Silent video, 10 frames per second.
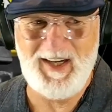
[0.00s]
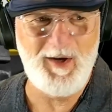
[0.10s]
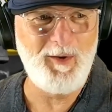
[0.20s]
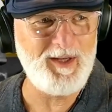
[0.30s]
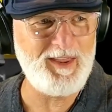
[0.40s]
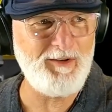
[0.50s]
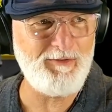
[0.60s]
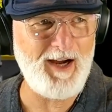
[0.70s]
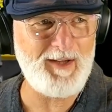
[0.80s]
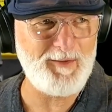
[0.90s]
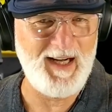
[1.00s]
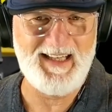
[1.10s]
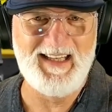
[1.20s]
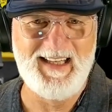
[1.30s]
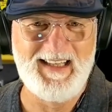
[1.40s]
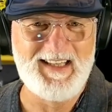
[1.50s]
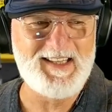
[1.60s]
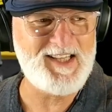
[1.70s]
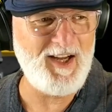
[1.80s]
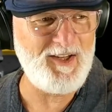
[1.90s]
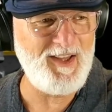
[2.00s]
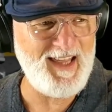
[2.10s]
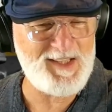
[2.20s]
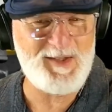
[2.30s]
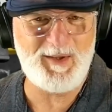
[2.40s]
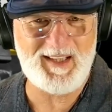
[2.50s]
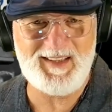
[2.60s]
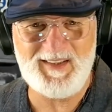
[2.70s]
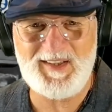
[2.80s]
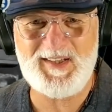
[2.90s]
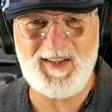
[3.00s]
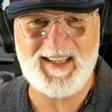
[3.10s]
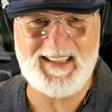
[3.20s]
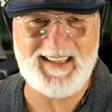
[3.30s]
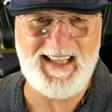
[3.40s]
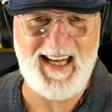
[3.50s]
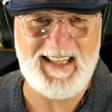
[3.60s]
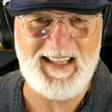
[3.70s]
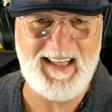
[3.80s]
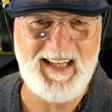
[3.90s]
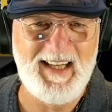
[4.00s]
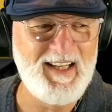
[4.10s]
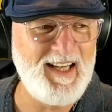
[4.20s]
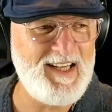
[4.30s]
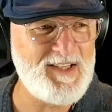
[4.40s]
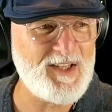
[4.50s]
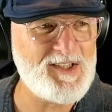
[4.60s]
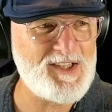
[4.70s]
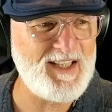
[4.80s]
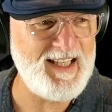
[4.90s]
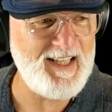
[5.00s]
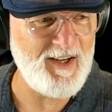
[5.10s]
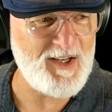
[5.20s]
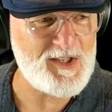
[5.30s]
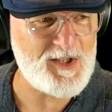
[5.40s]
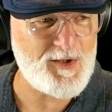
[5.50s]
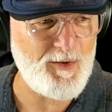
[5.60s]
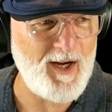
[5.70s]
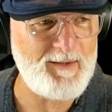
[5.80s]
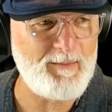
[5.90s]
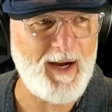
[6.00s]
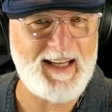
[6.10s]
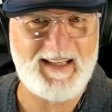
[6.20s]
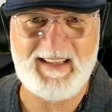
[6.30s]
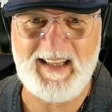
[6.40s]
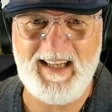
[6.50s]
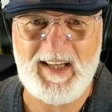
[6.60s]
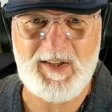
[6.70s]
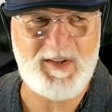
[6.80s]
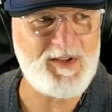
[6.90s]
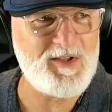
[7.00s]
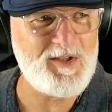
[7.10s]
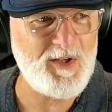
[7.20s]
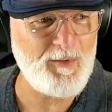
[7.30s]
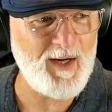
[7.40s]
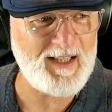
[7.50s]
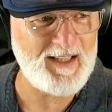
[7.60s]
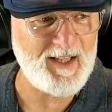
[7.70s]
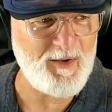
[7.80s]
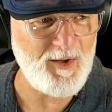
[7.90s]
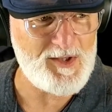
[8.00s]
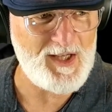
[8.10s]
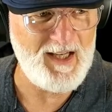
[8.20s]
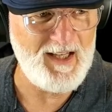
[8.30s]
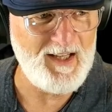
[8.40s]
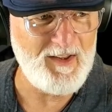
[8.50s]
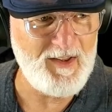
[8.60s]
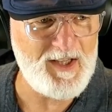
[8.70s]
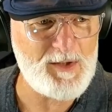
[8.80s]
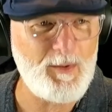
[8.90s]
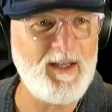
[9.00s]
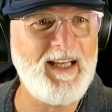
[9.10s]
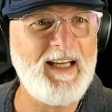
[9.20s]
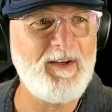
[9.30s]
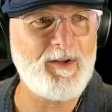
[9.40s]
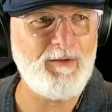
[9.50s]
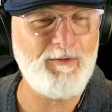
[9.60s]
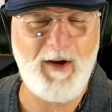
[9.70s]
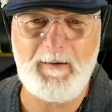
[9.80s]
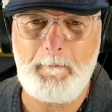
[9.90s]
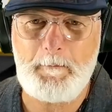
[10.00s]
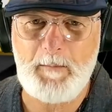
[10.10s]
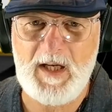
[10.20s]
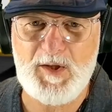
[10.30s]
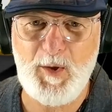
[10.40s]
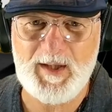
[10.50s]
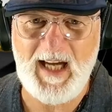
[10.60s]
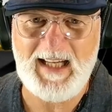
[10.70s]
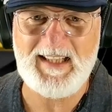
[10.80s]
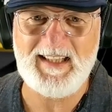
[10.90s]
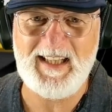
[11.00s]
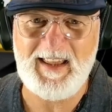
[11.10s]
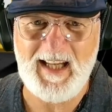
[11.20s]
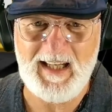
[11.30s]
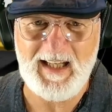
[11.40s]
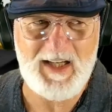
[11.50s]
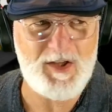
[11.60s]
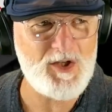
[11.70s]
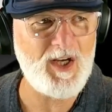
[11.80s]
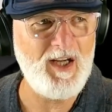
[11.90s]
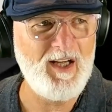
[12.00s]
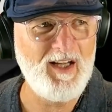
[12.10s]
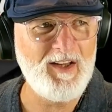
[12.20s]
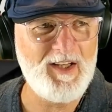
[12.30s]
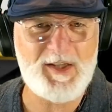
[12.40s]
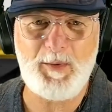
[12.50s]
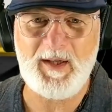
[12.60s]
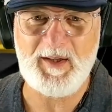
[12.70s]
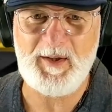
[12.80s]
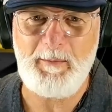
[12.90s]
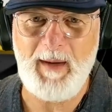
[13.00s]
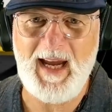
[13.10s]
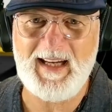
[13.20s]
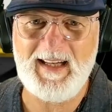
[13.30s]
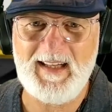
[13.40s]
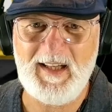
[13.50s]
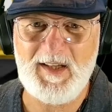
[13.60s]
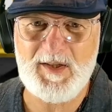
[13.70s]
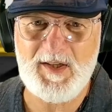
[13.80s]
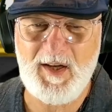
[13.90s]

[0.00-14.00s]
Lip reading: with the front one. That's what it looks like at the end. As you can see here, a straight bracket connection directly across. This one here at the front is hooked underneath that ledge. This one at the back is